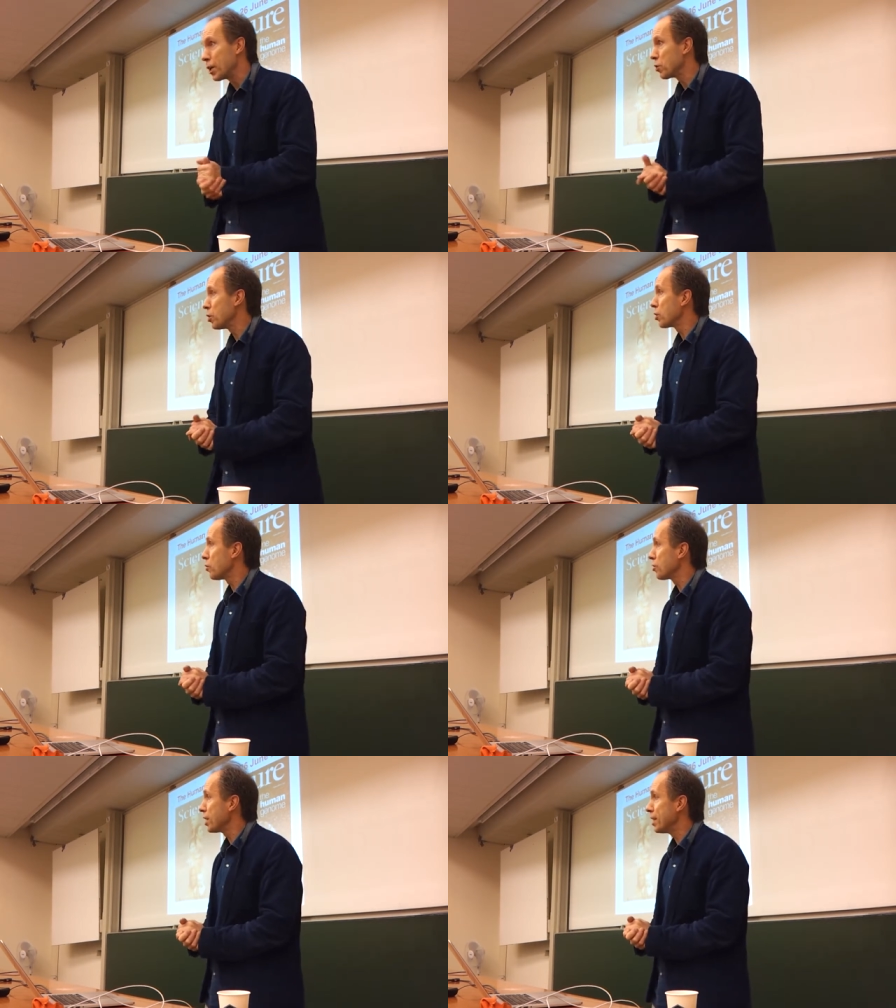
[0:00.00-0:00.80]
has heard
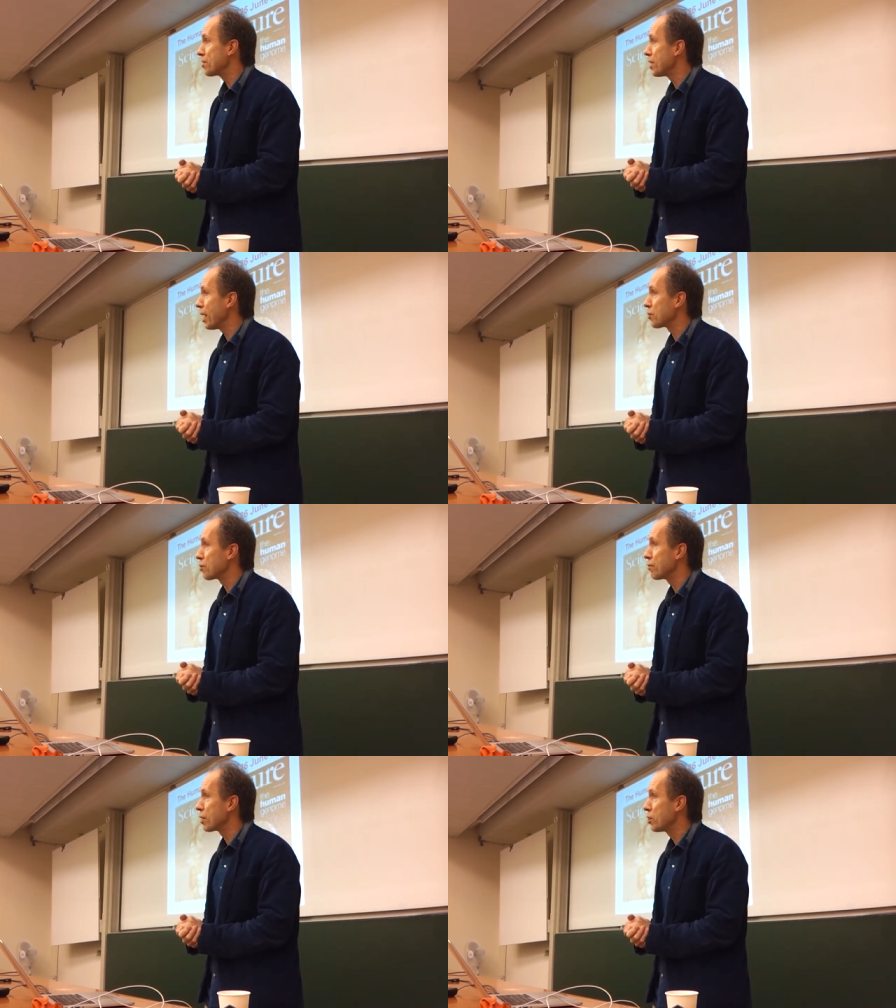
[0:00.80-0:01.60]
all the ins and outs
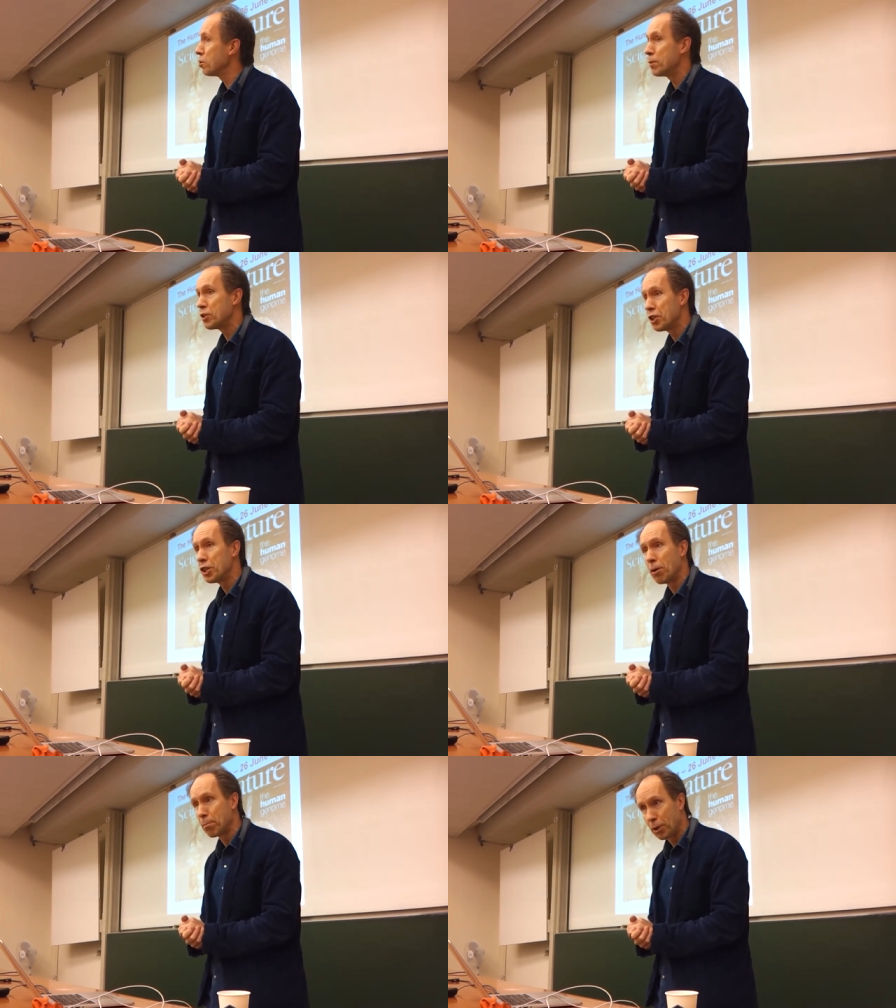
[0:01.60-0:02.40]
of the Human
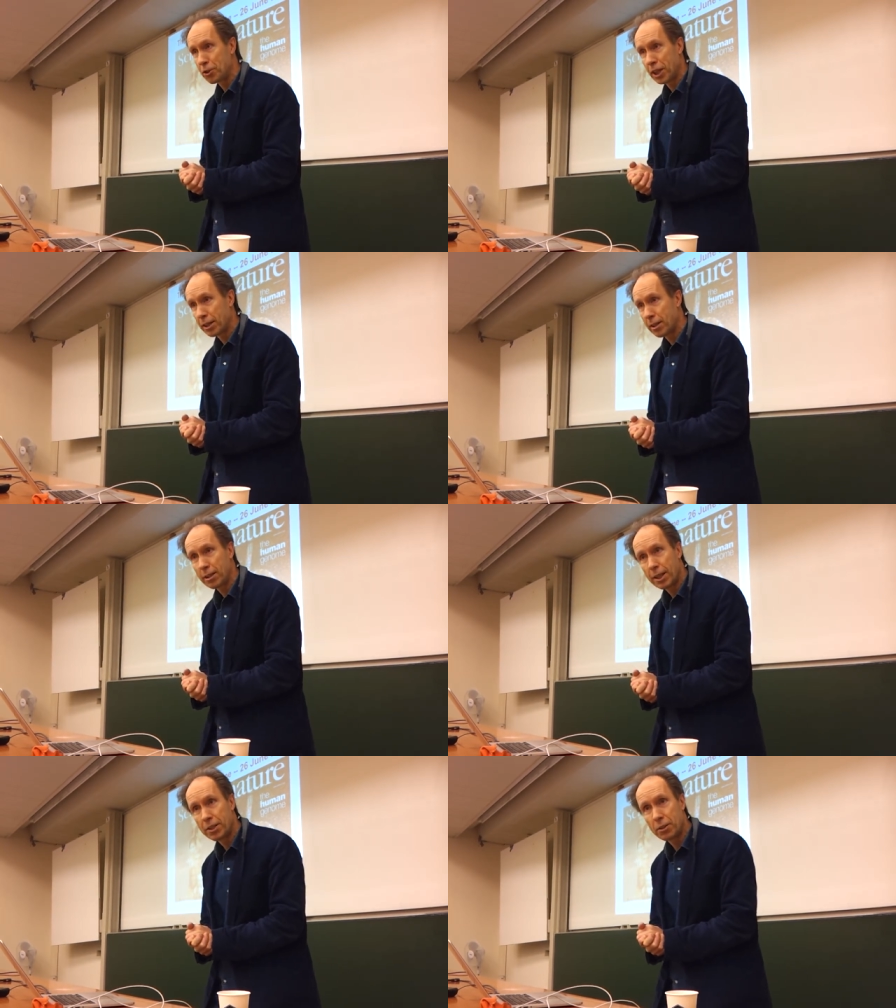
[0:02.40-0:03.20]
Genome Project?
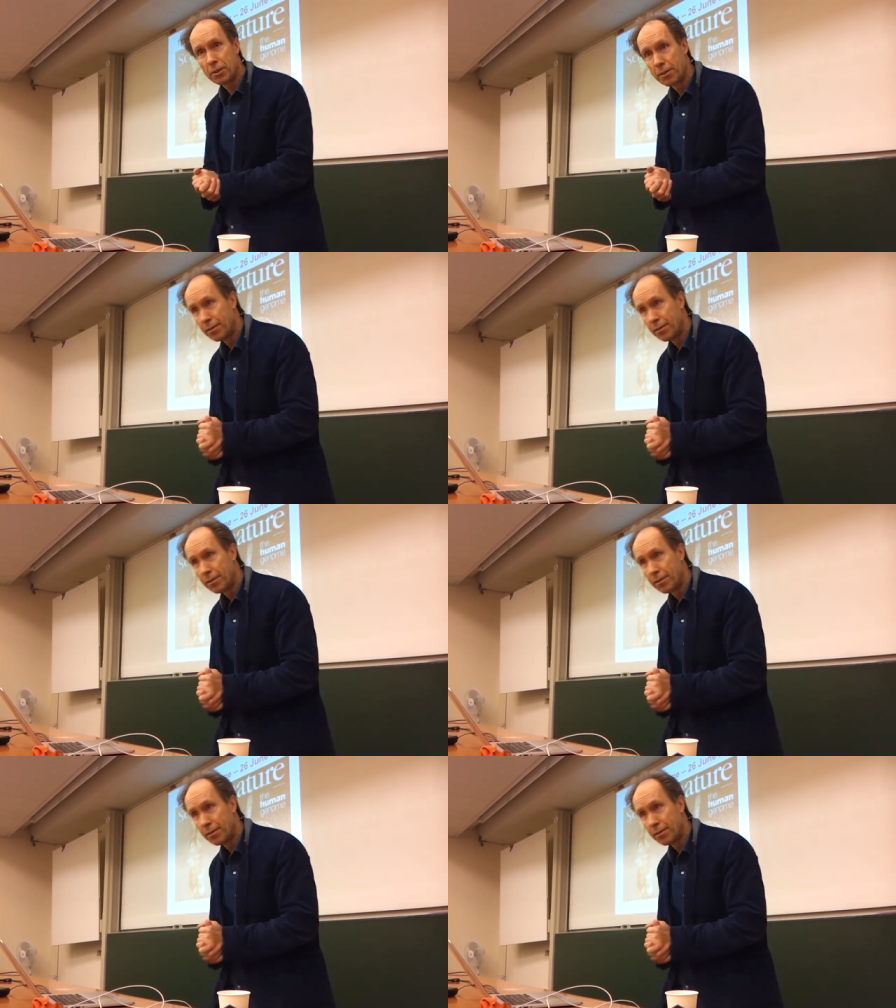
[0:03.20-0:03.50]
Did you?